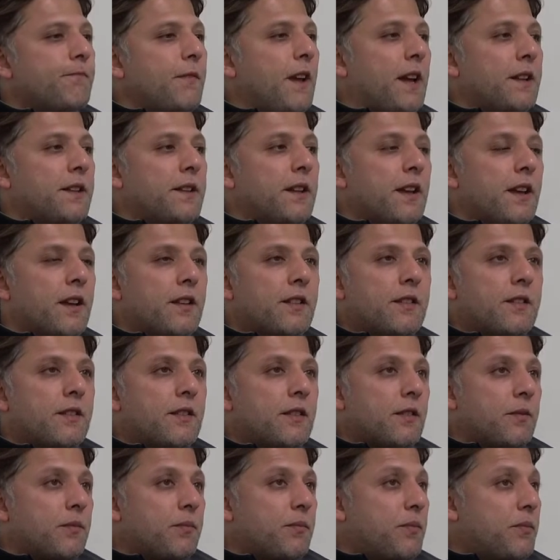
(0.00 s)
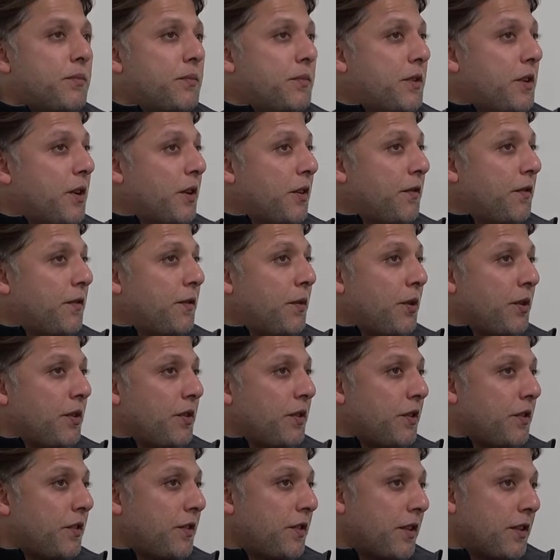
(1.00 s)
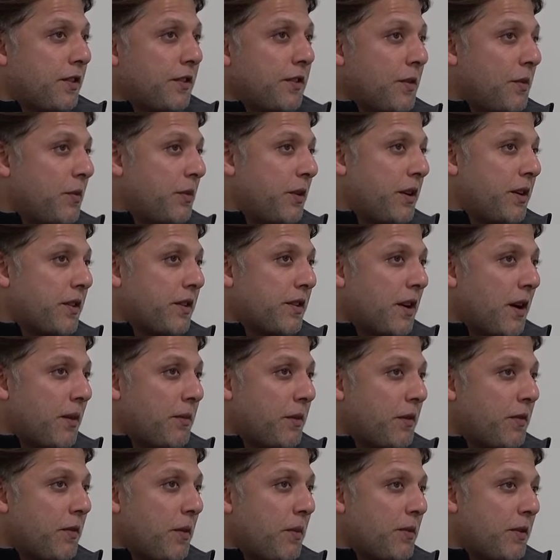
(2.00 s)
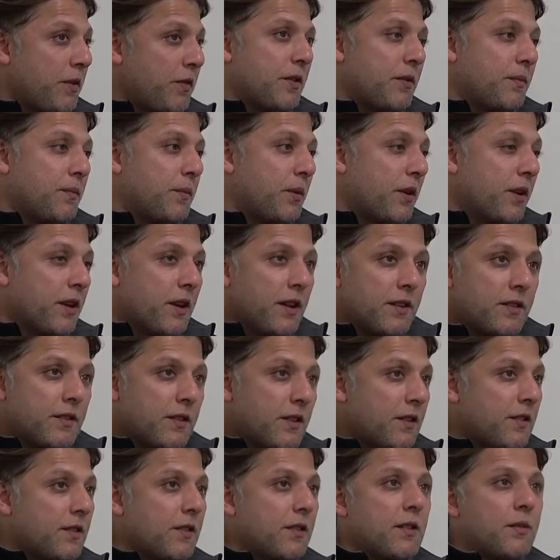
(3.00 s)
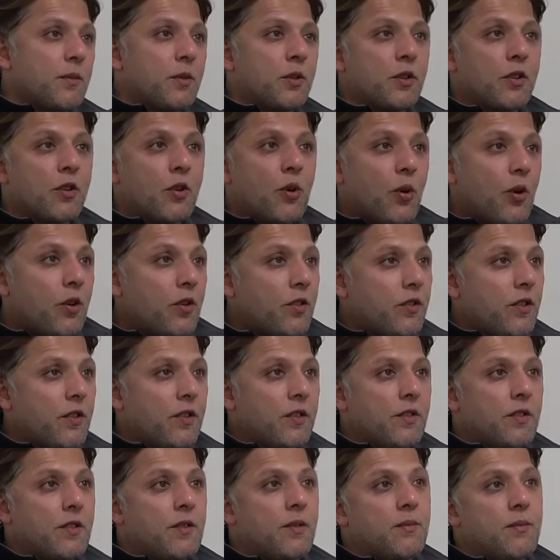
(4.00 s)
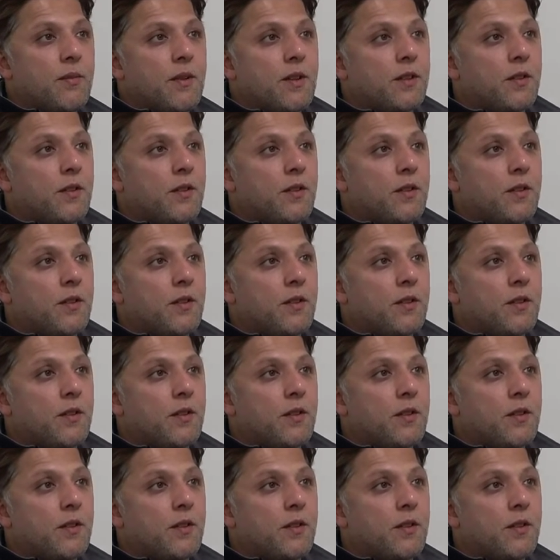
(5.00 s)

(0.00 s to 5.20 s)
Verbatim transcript: I think it's good for the system where it's coming from. It's a police system or the court system.